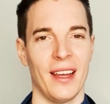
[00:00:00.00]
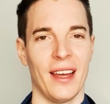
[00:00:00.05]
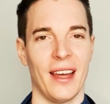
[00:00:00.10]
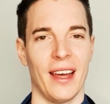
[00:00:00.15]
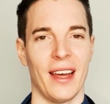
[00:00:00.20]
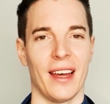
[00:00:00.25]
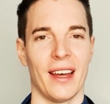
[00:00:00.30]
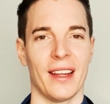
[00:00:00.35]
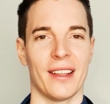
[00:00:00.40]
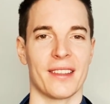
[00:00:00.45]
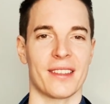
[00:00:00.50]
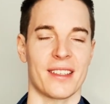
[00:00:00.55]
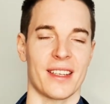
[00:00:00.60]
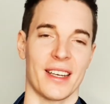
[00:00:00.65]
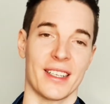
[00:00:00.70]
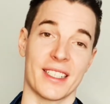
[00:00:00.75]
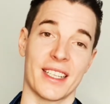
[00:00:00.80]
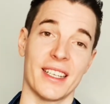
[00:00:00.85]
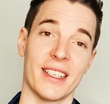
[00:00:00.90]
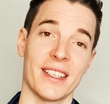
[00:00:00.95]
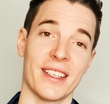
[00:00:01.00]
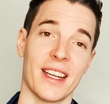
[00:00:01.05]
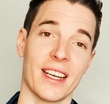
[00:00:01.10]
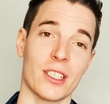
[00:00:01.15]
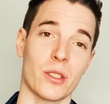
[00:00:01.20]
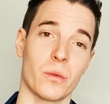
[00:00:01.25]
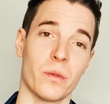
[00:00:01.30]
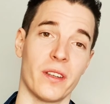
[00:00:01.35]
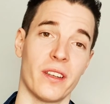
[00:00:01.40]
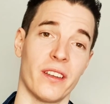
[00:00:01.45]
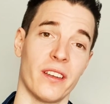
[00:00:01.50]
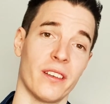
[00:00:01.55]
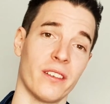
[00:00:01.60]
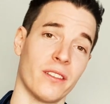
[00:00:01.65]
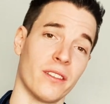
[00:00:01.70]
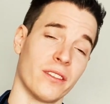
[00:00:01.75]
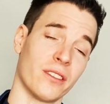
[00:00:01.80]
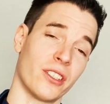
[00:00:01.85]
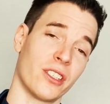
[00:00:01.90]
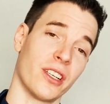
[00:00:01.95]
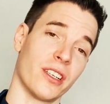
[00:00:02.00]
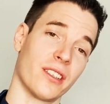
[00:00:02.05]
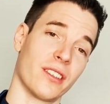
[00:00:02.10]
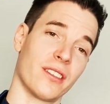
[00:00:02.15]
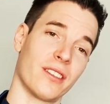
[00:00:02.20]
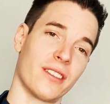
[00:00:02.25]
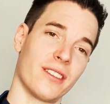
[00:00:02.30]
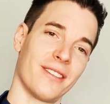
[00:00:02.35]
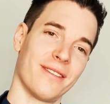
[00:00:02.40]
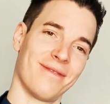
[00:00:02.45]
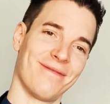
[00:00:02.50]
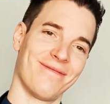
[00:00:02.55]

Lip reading: And until the next video, just